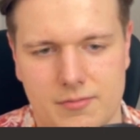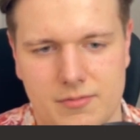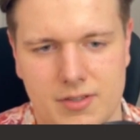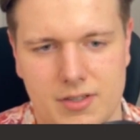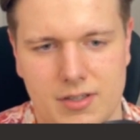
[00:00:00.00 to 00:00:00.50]

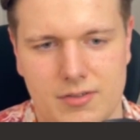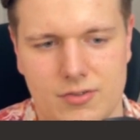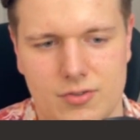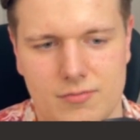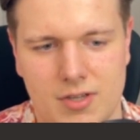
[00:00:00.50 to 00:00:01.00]

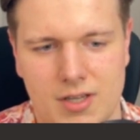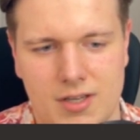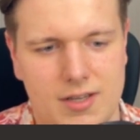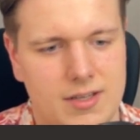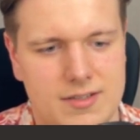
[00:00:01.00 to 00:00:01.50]

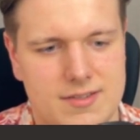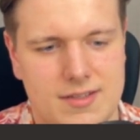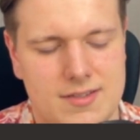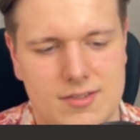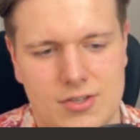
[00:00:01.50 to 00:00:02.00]
And
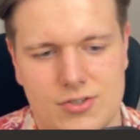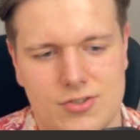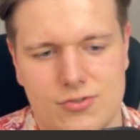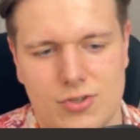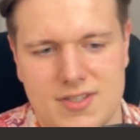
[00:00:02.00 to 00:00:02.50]
it
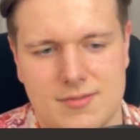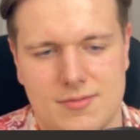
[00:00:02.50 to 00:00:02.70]
just